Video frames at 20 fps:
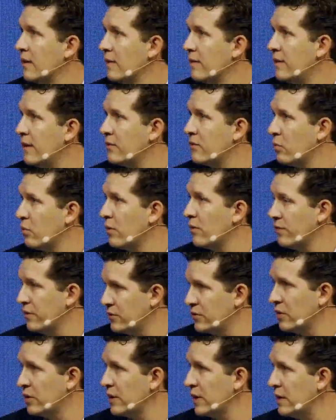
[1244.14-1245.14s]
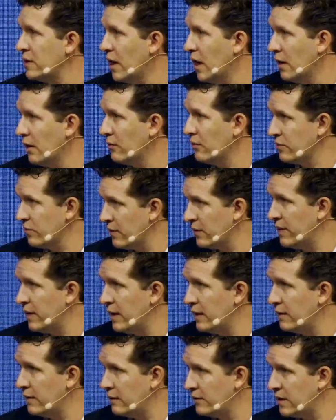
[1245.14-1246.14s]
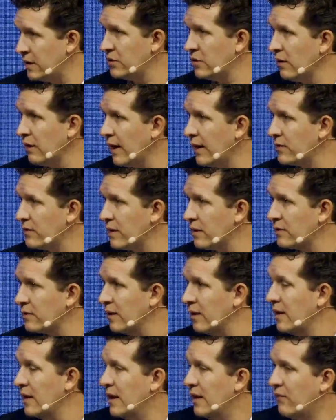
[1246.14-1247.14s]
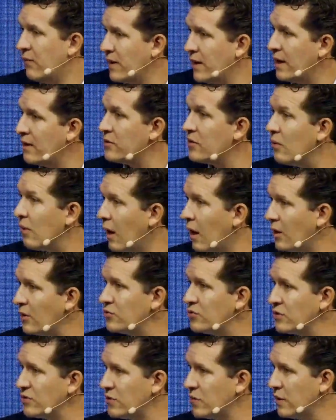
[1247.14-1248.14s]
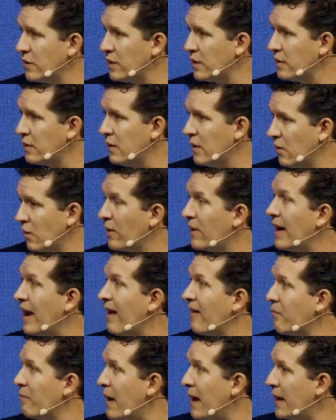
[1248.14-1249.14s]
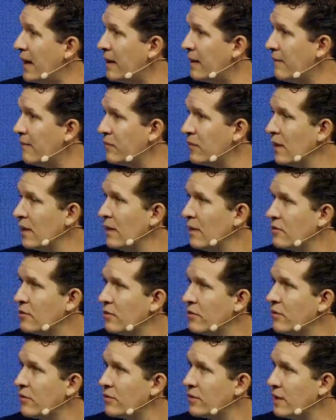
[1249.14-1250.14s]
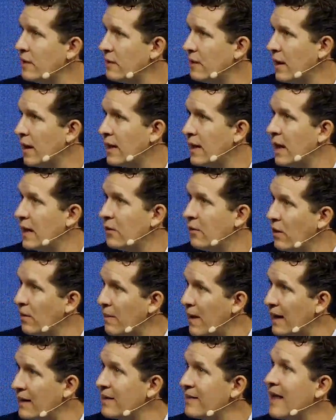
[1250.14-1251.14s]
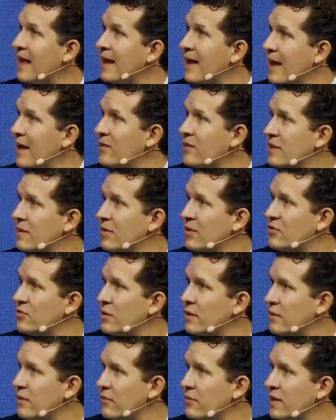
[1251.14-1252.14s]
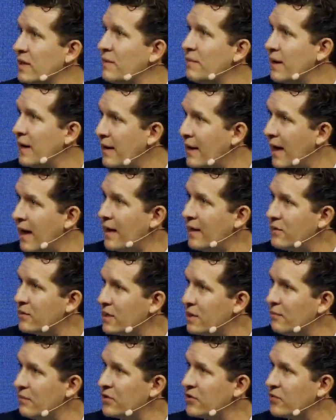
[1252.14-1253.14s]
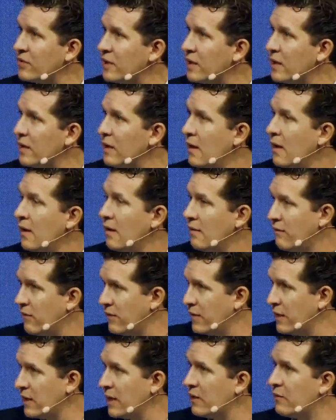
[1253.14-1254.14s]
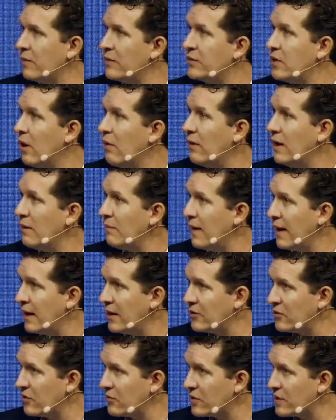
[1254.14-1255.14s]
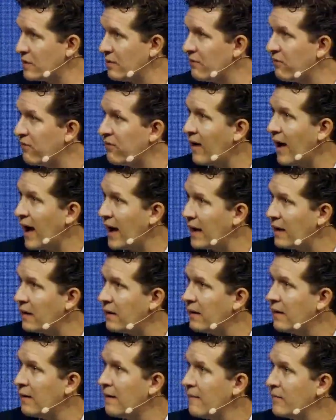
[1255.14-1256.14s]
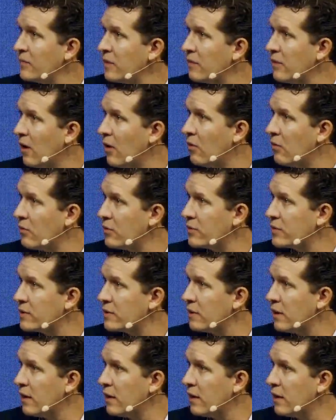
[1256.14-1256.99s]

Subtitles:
that's worth $1 trillion within digital assets. If we get to 100 trillion, we're going to have many. So there's, again, going back to that asymmetry, there's going to be an asymmetry for the liquid token managers to find those,